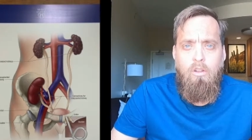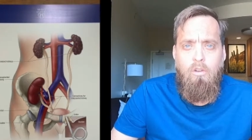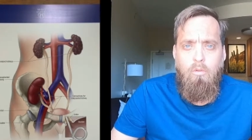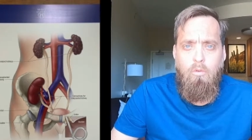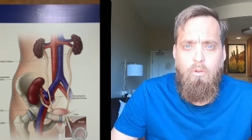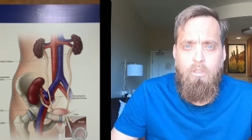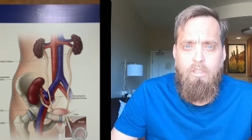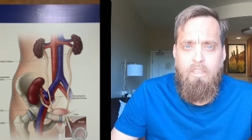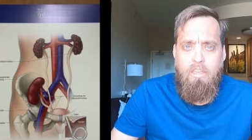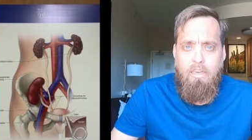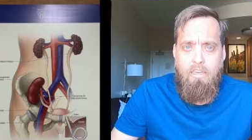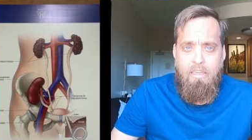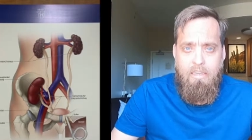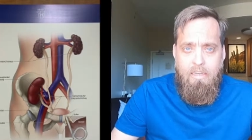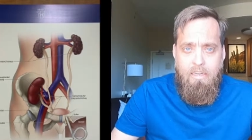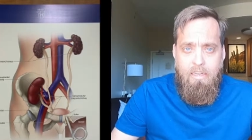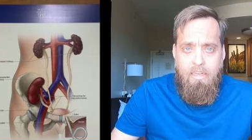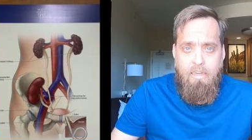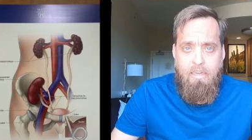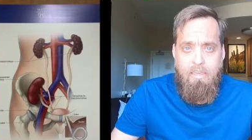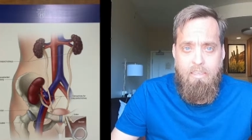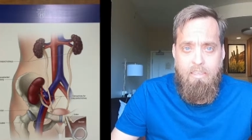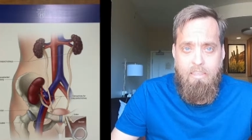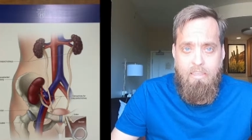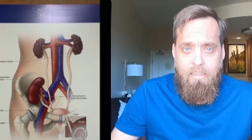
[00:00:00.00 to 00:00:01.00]
what they
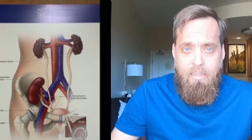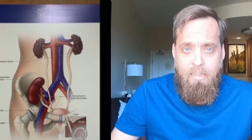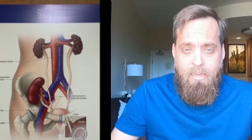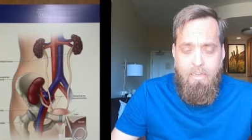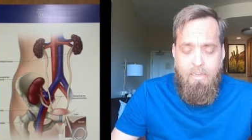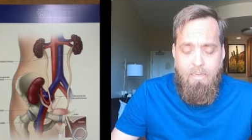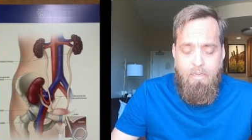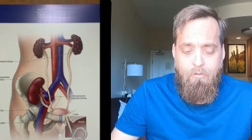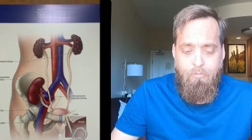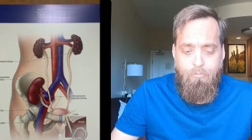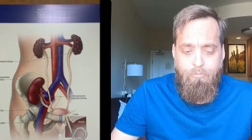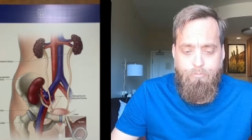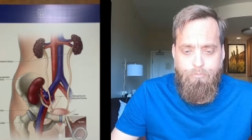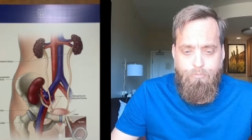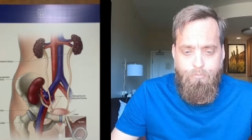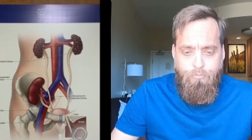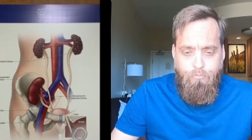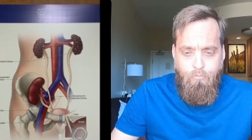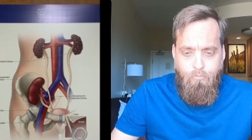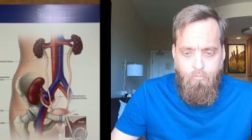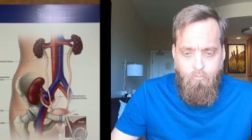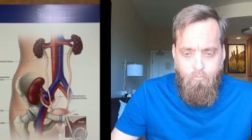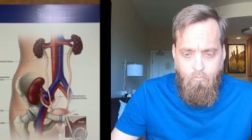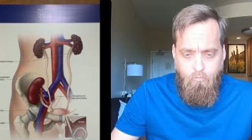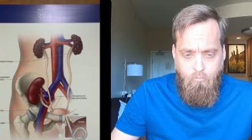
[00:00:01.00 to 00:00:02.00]
did is they
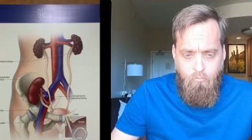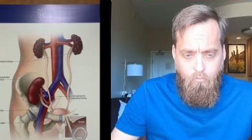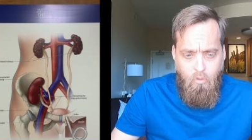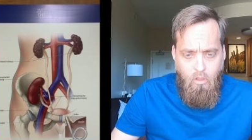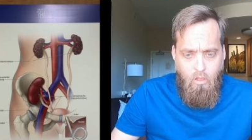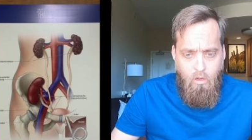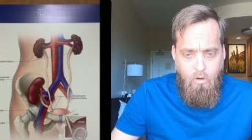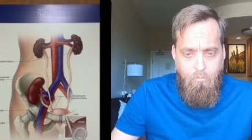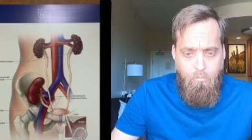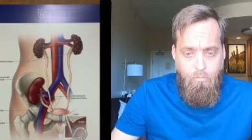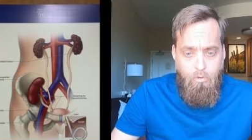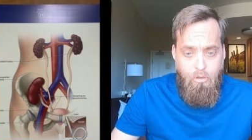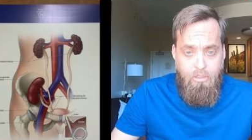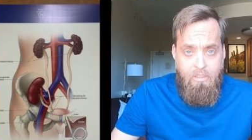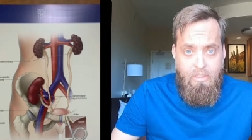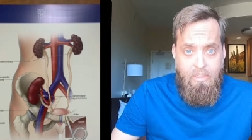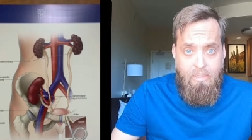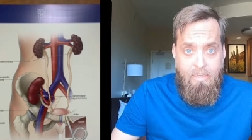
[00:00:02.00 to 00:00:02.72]
put